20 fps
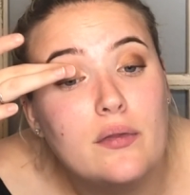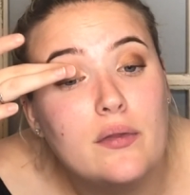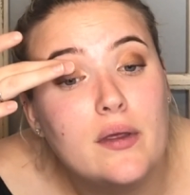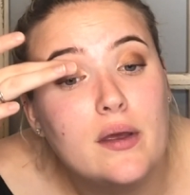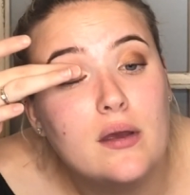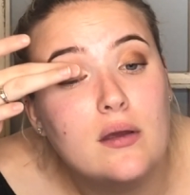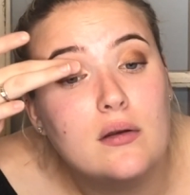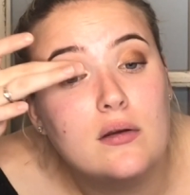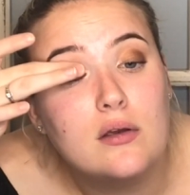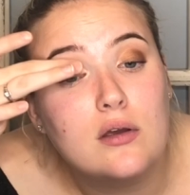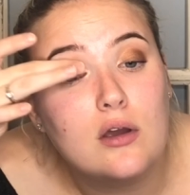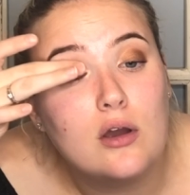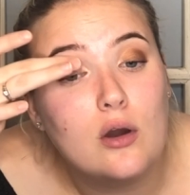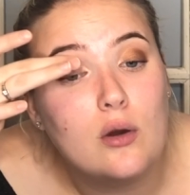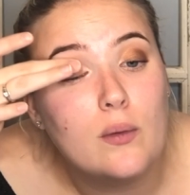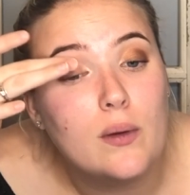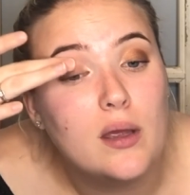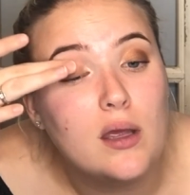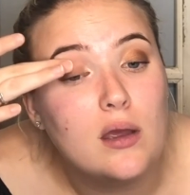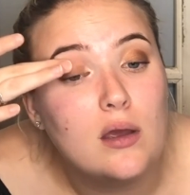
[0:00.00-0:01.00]
than
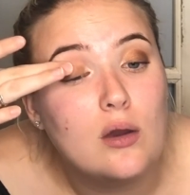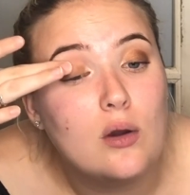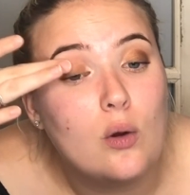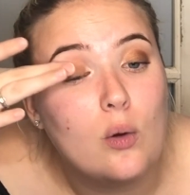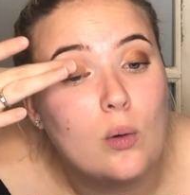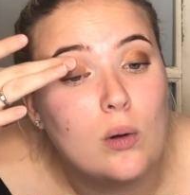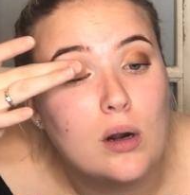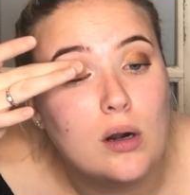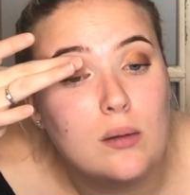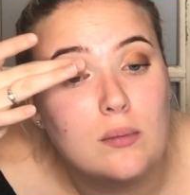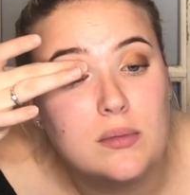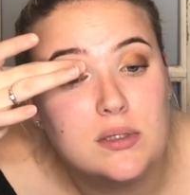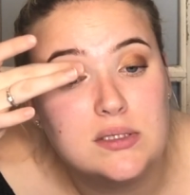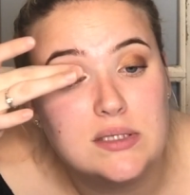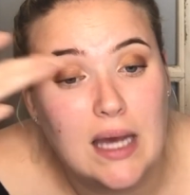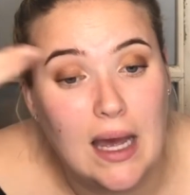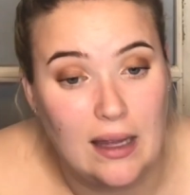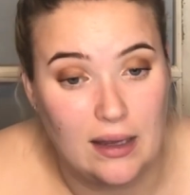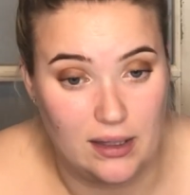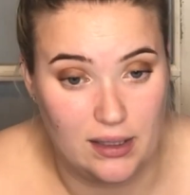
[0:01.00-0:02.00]
going Aura
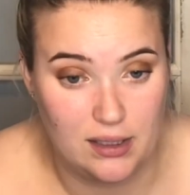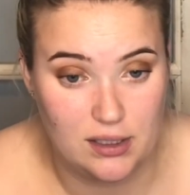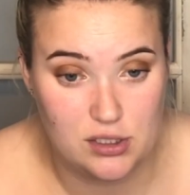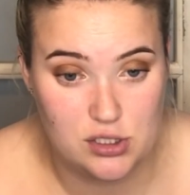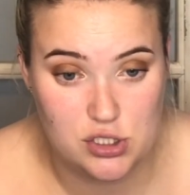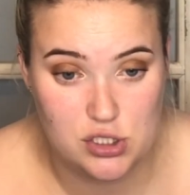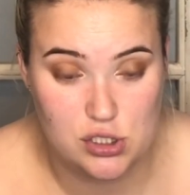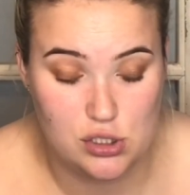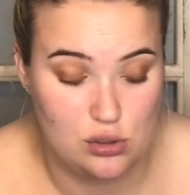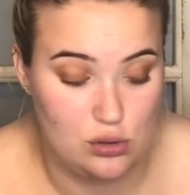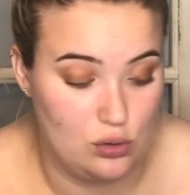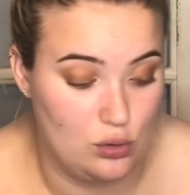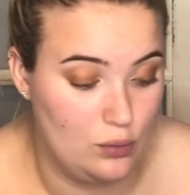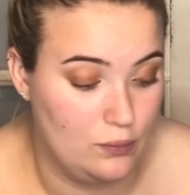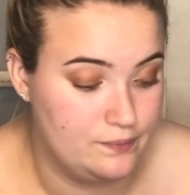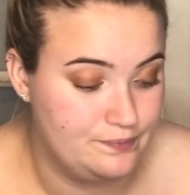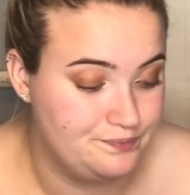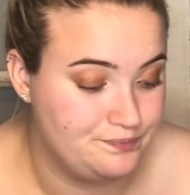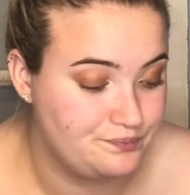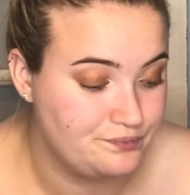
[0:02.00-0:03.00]
Metallic
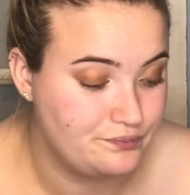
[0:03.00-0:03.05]
to